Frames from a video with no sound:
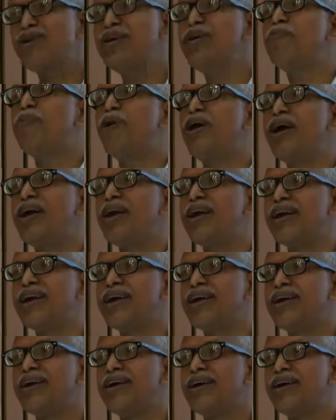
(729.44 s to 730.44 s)
in boiling,
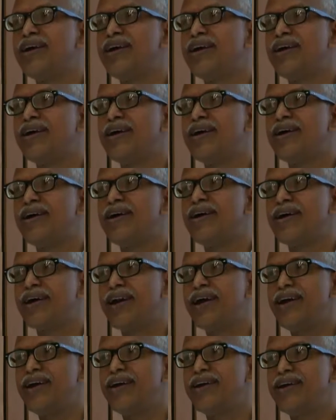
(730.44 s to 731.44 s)

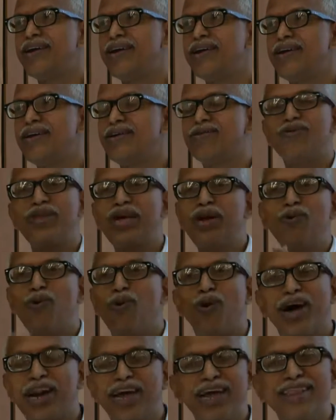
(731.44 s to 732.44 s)
right? So then
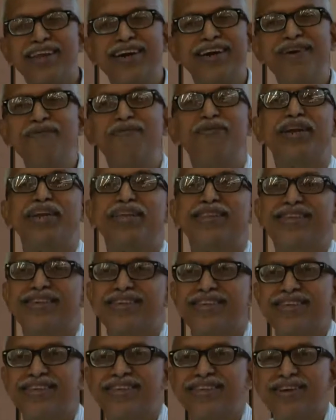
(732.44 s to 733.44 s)
what are the
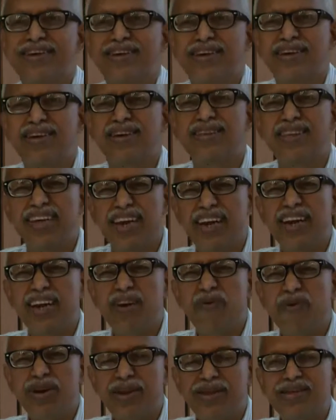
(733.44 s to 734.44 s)
differences? Is there any
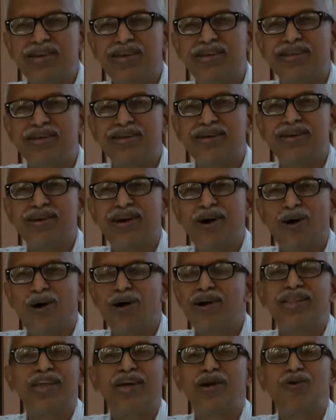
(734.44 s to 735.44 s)
differences
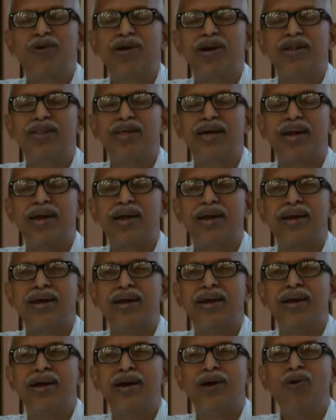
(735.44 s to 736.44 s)
or there, there are
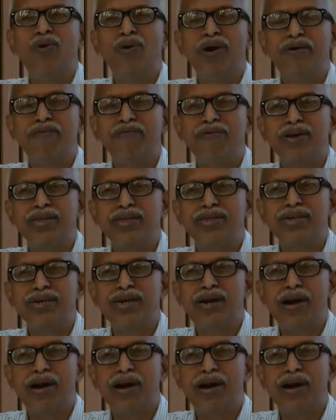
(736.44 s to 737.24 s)
no difference at